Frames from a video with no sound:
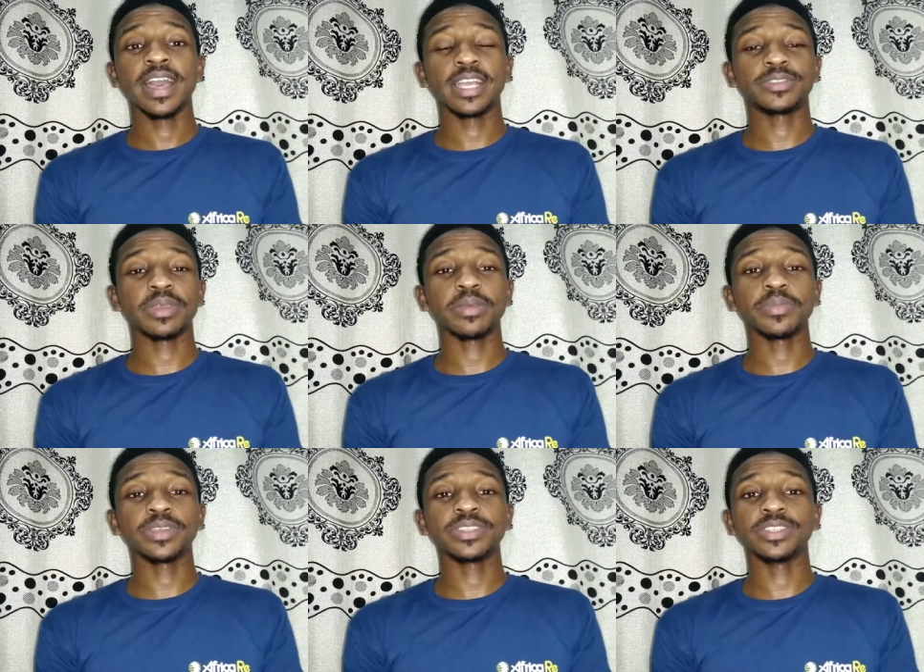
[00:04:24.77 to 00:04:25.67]
I try my
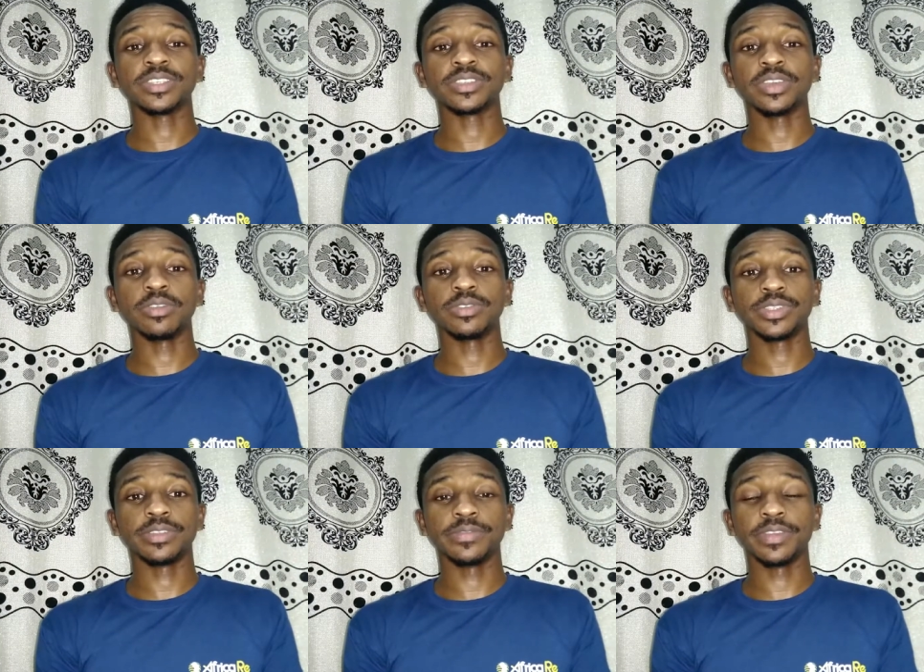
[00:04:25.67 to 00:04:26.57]
best to just go
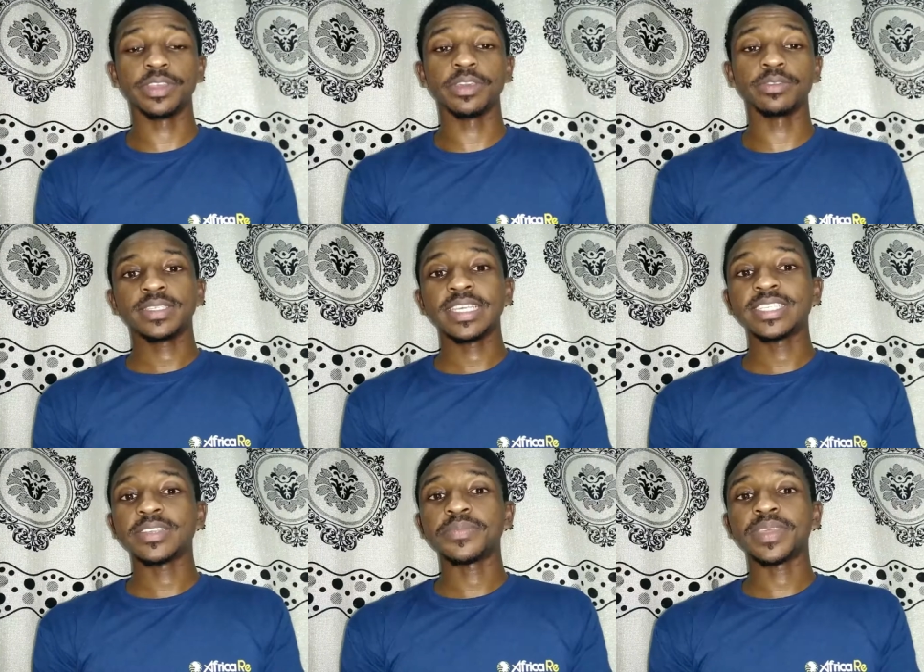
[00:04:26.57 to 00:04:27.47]
shoot a video, say
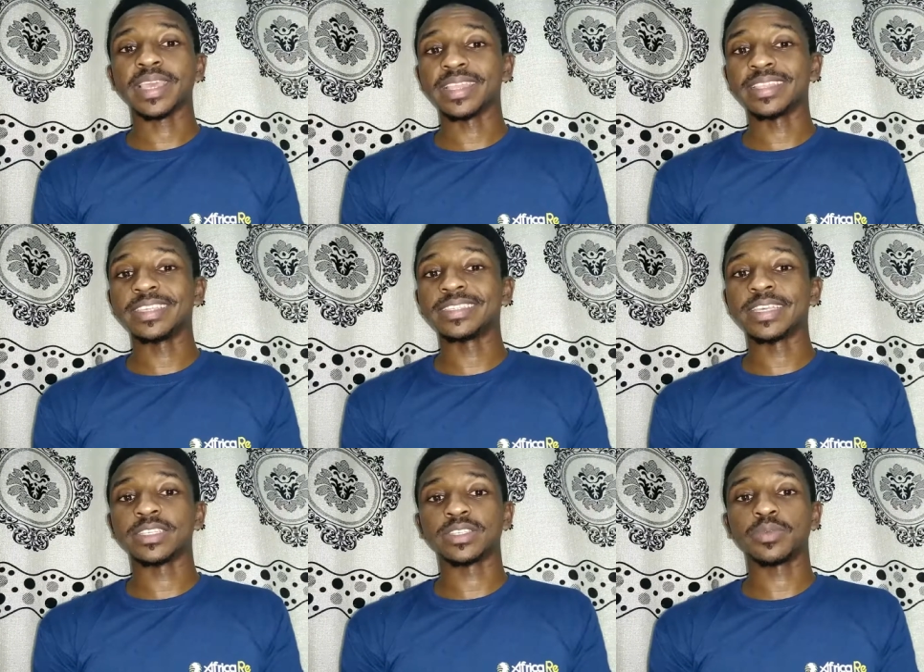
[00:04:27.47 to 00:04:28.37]
something at least
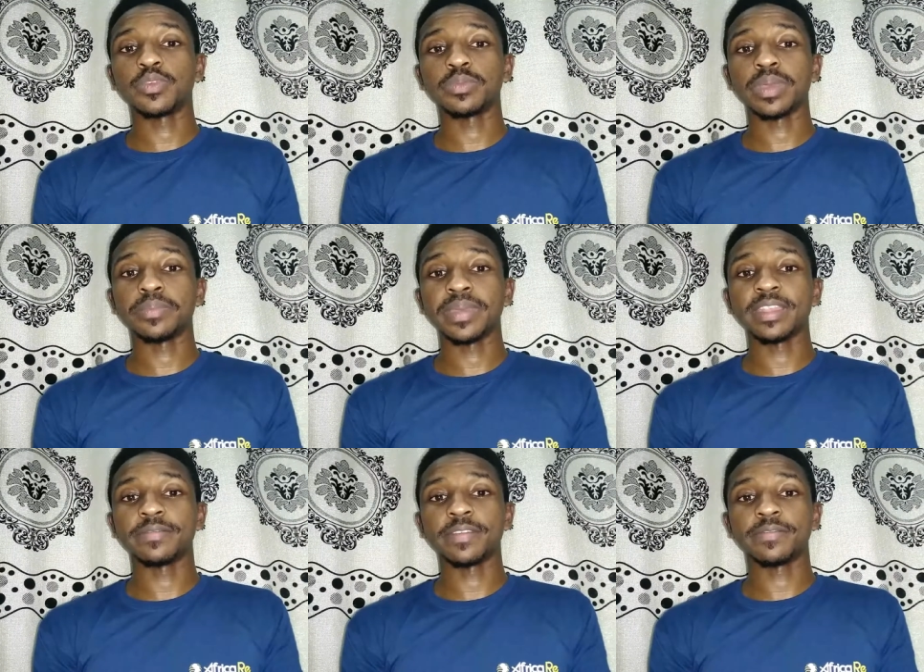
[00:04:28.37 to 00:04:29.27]
that someone might
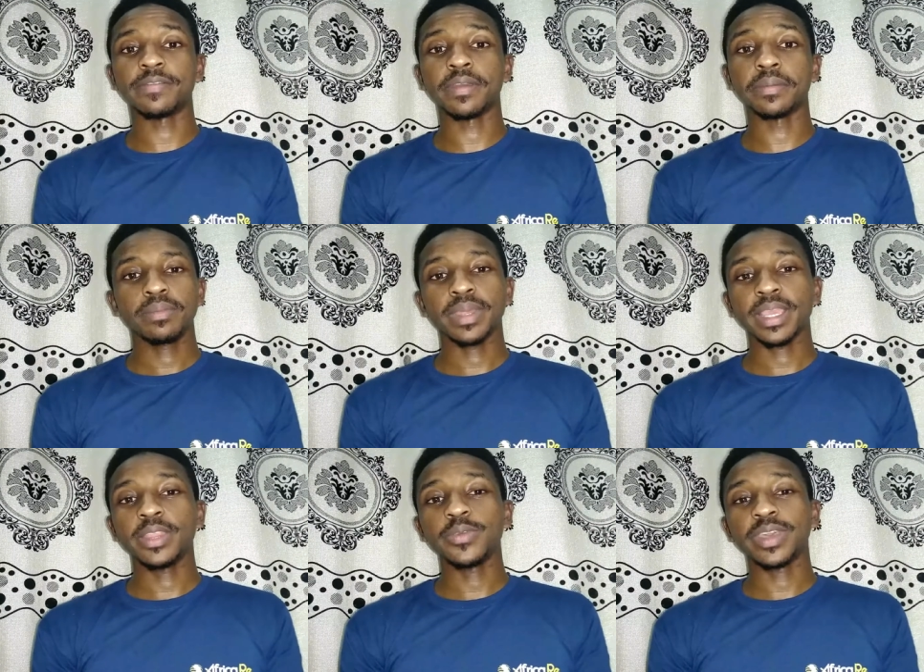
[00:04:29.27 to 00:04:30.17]
benefit from. But
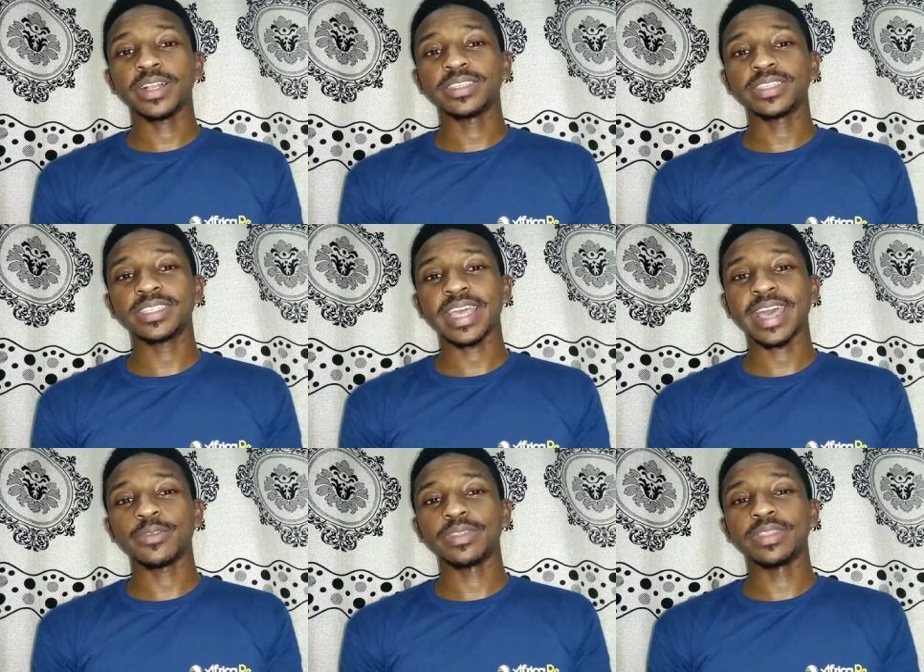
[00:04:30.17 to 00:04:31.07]
anyway, I'll just
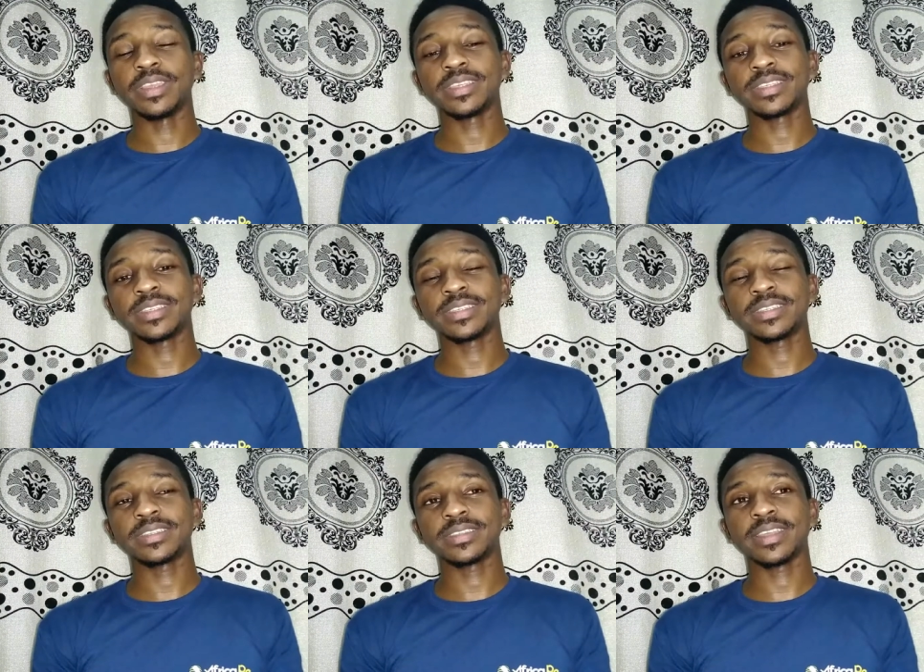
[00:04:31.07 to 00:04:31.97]
add with
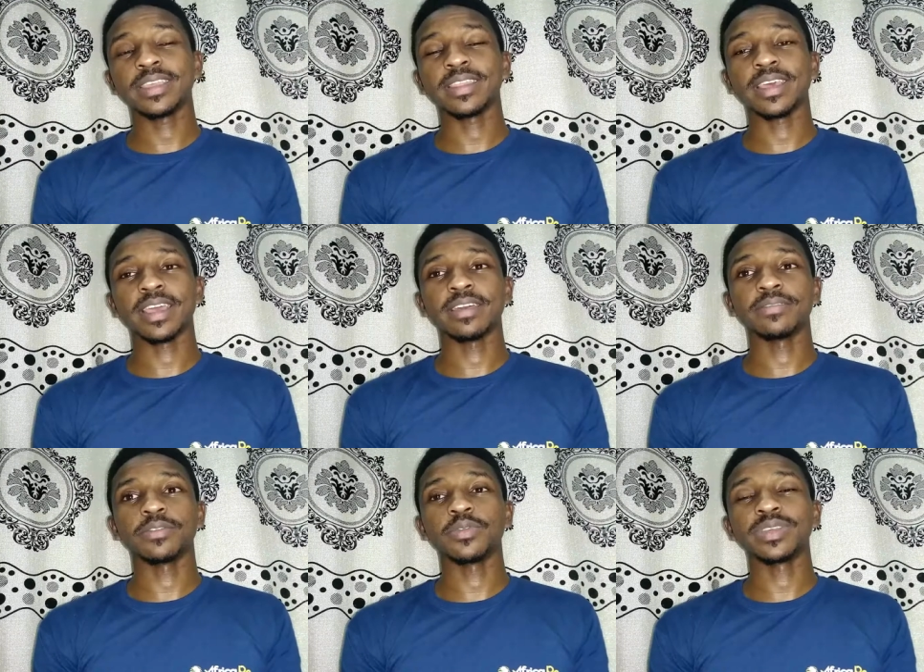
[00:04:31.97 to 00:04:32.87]
this thing that
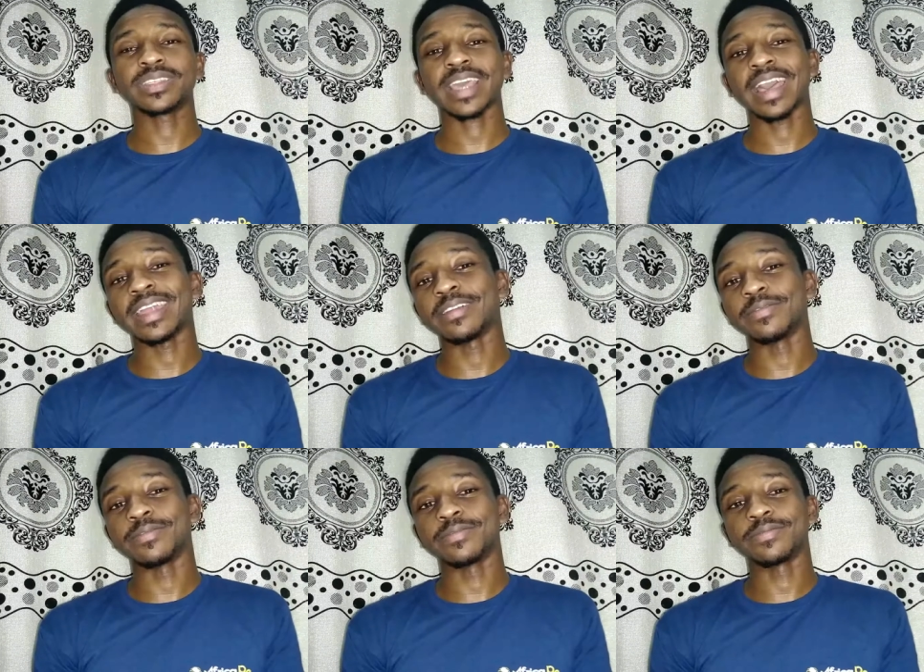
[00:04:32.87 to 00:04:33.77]
I've always kind
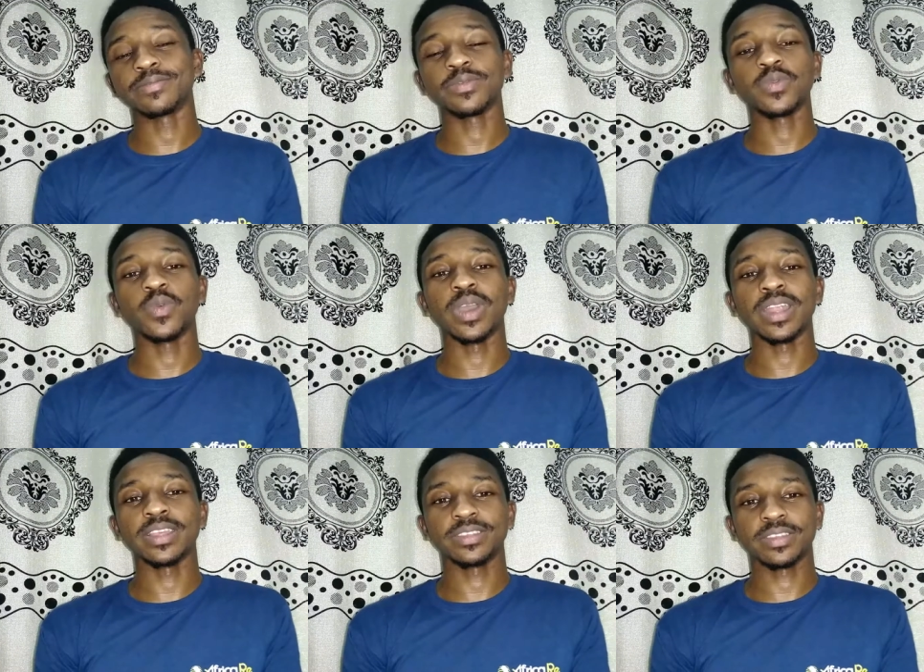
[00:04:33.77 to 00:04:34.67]
of
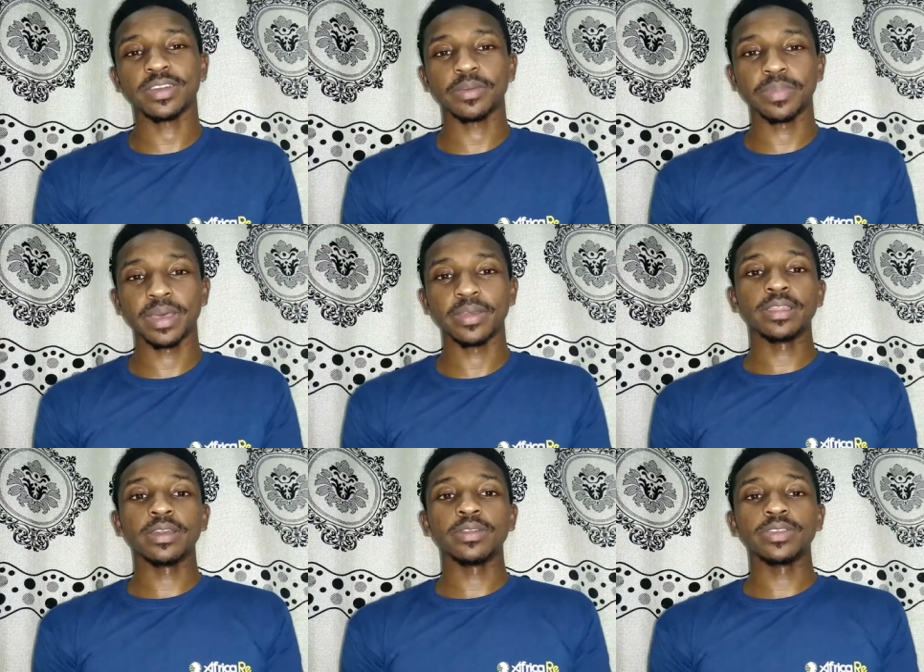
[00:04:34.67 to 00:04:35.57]
wanted to talk about.
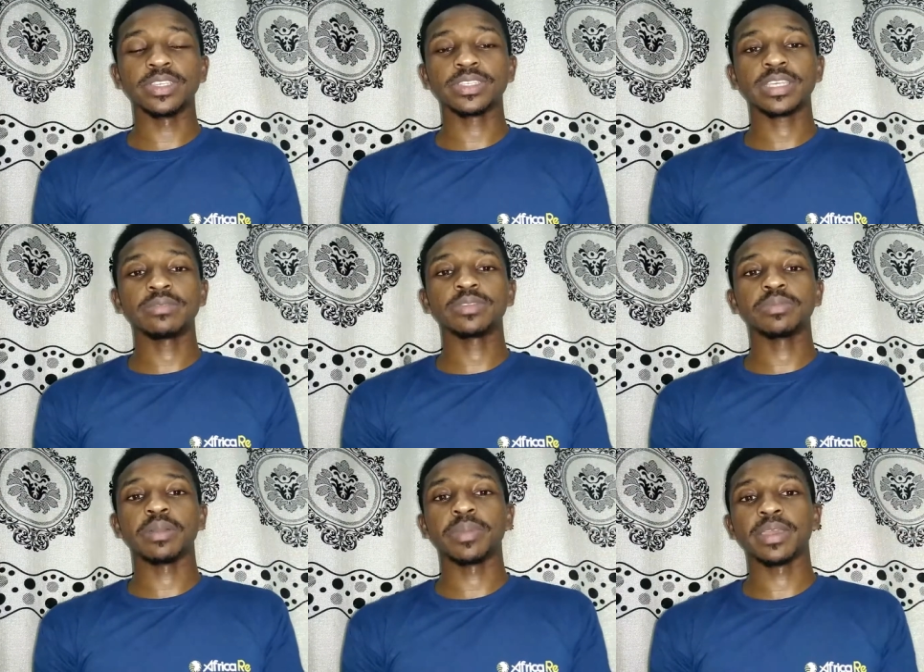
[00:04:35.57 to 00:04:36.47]
You know, it just came to
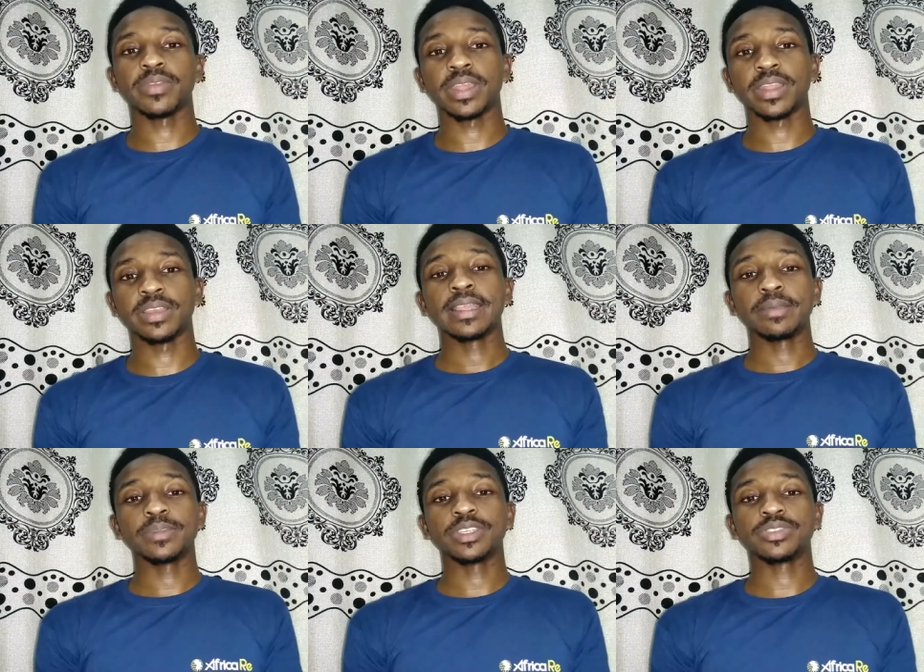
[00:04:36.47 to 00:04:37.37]
my mind right now.
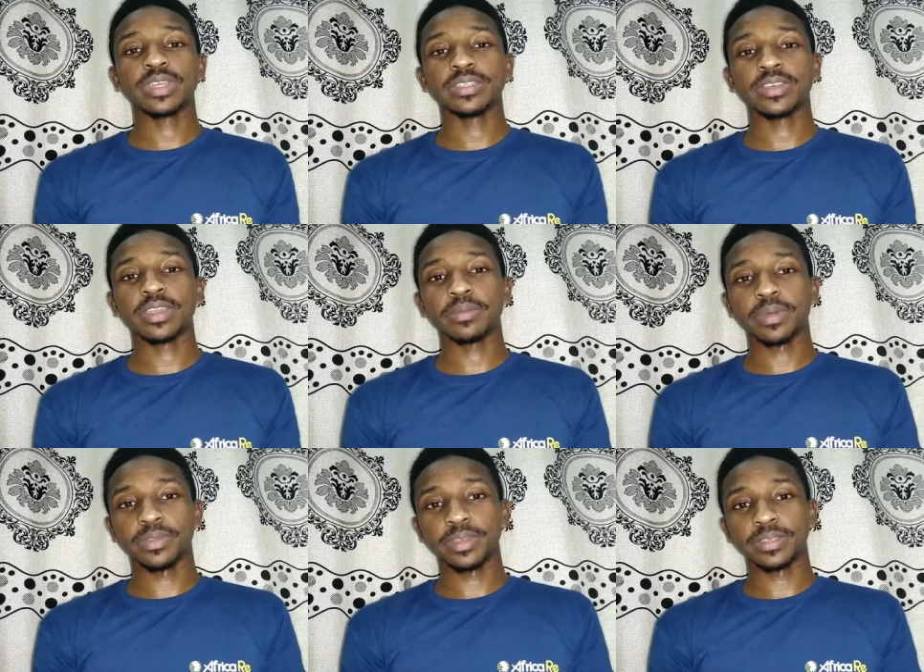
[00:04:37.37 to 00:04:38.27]
Let me just try talking
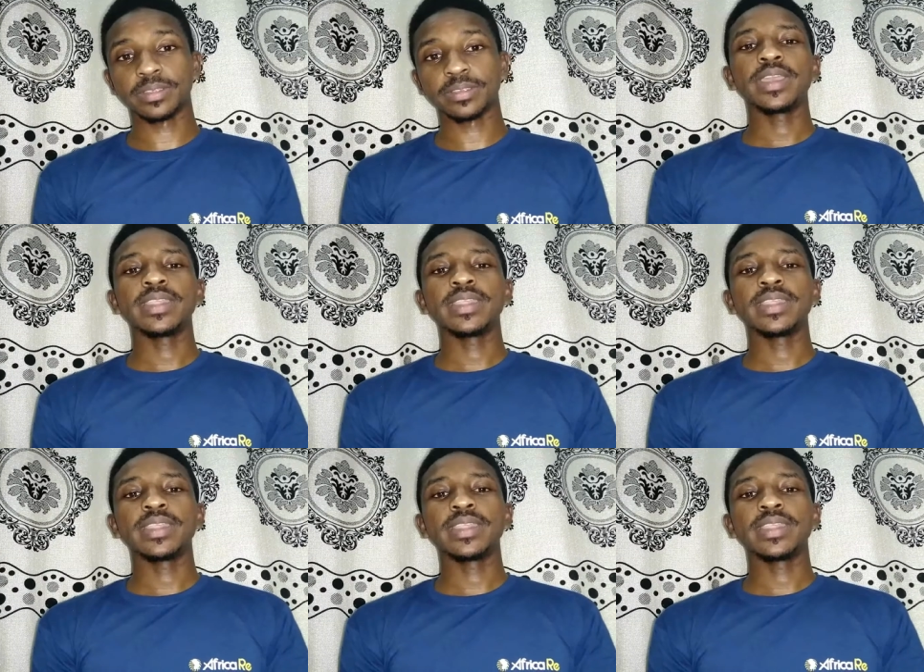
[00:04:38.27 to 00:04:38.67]
about this.